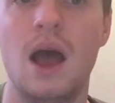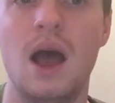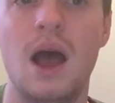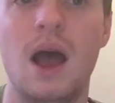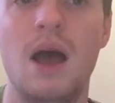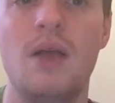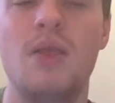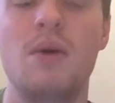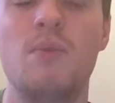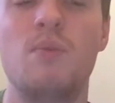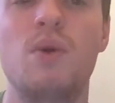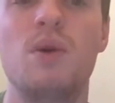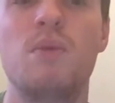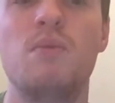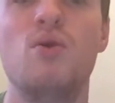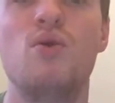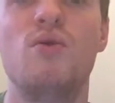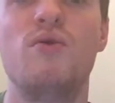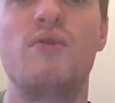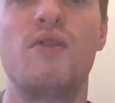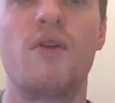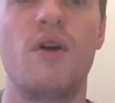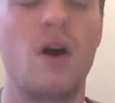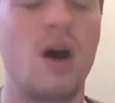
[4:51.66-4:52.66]
And then we
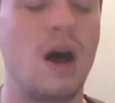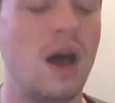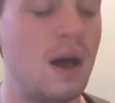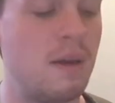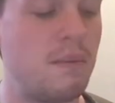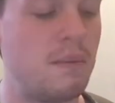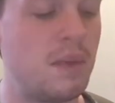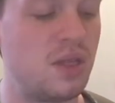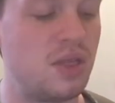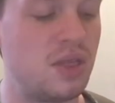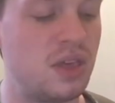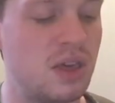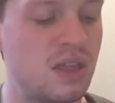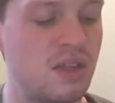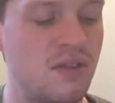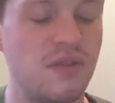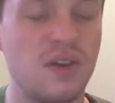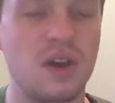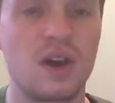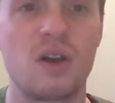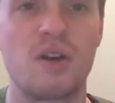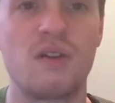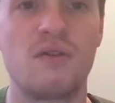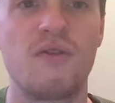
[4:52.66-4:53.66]
move this
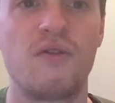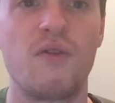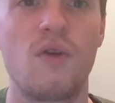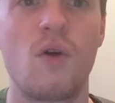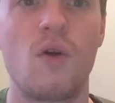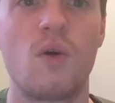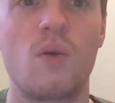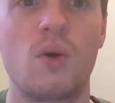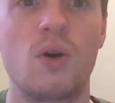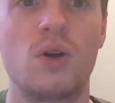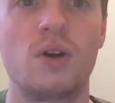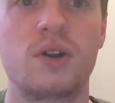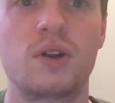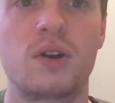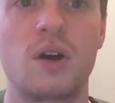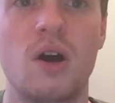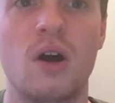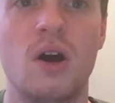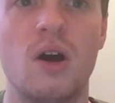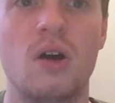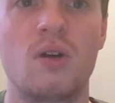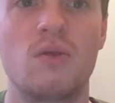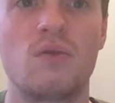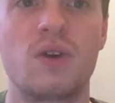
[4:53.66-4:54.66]
finger forward,
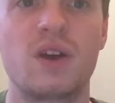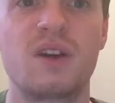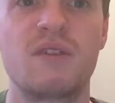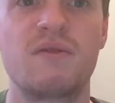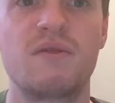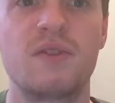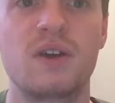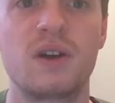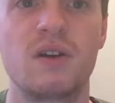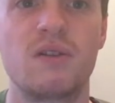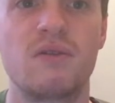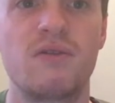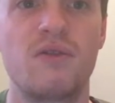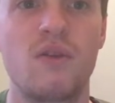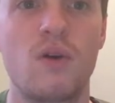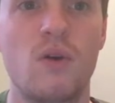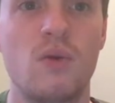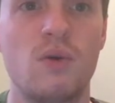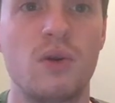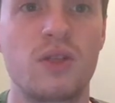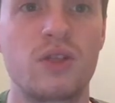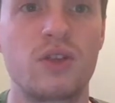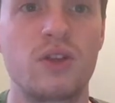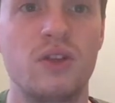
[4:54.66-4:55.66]
our ring finger
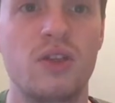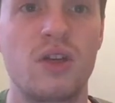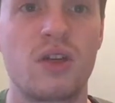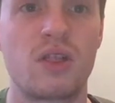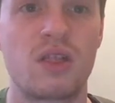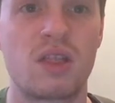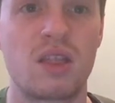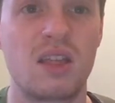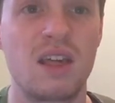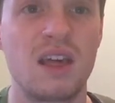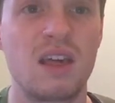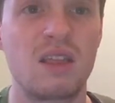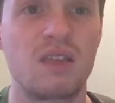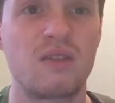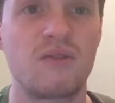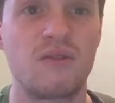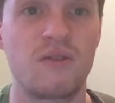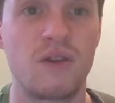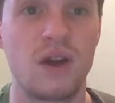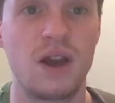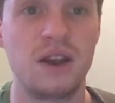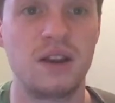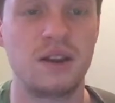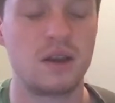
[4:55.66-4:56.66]
forward to the 6th
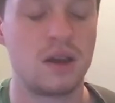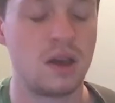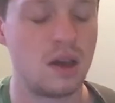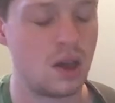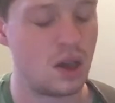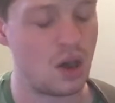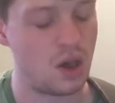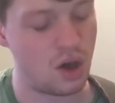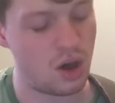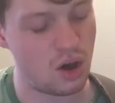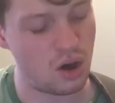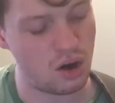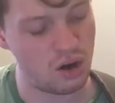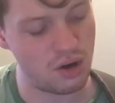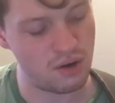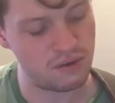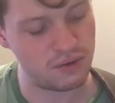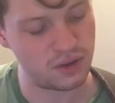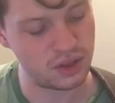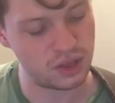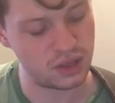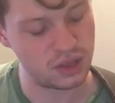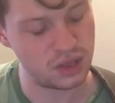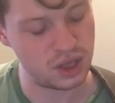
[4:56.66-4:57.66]
fret
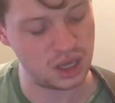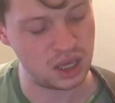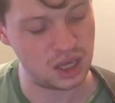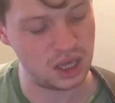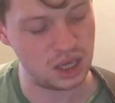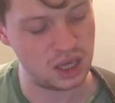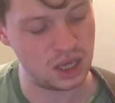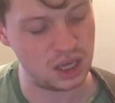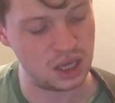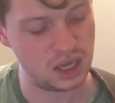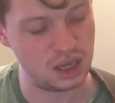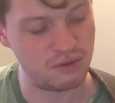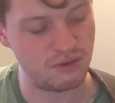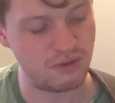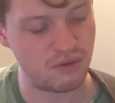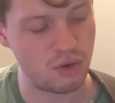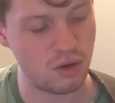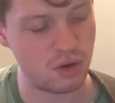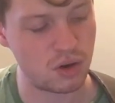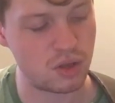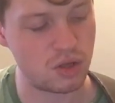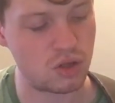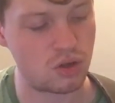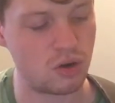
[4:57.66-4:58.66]
of the
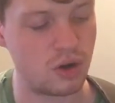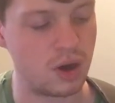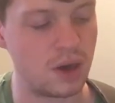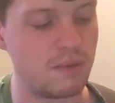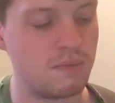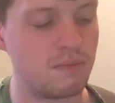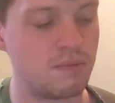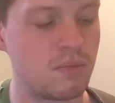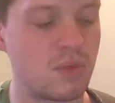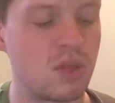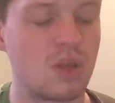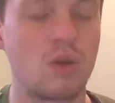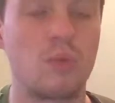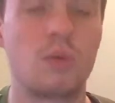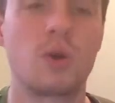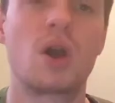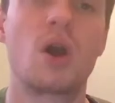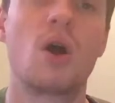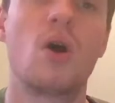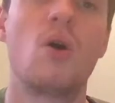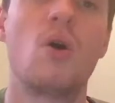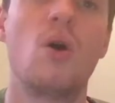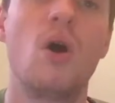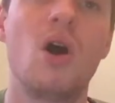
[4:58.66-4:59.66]
4th string. So we
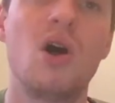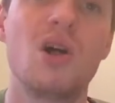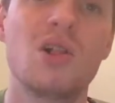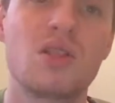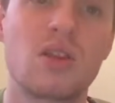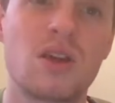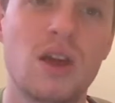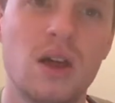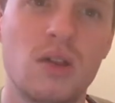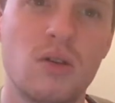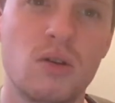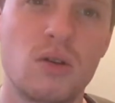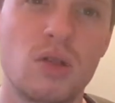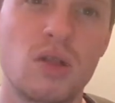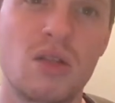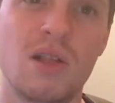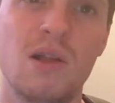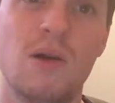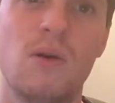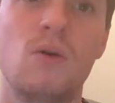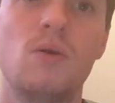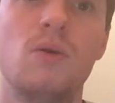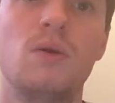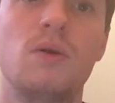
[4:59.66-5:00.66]
go all together
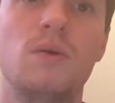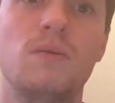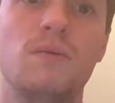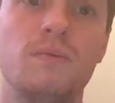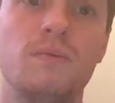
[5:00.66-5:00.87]
slow.